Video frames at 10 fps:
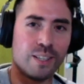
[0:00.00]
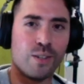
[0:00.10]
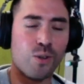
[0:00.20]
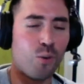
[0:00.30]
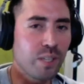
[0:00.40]

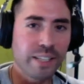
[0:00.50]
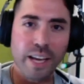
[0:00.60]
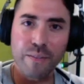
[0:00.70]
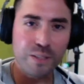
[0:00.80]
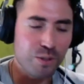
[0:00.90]
No one
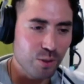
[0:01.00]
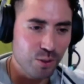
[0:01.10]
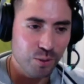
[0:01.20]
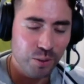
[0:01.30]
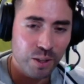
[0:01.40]
gave it to
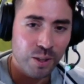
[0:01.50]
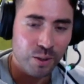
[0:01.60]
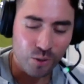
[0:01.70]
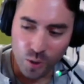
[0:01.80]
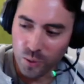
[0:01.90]
you.
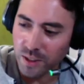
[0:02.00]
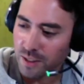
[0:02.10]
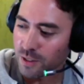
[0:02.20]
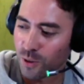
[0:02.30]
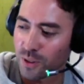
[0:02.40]
No one,
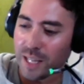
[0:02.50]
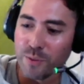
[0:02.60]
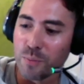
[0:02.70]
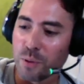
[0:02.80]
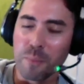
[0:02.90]
you know, gave
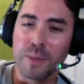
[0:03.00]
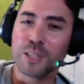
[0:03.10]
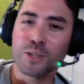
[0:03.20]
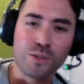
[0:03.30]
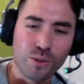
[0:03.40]
you
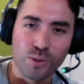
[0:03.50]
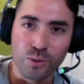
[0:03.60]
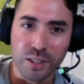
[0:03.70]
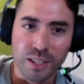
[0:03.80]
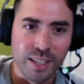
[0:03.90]
permission to
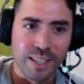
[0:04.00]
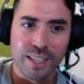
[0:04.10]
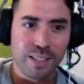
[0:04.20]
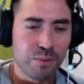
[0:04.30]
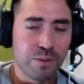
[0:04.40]
do it.
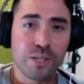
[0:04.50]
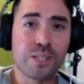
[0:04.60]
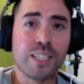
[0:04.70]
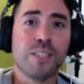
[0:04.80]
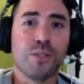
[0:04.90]
It was just
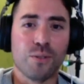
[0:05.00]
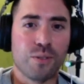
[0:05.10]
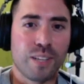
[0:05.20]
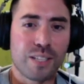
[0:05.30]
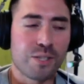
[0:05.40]
in you.
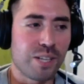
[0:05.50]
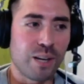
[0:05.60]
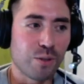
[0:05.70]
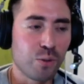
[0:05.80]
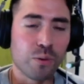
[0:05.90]
That's just how
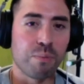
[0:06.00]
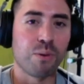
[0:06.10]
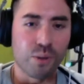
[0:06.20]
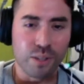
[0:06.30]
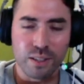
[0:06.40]
you were
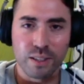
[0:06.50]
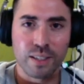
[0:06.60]
born.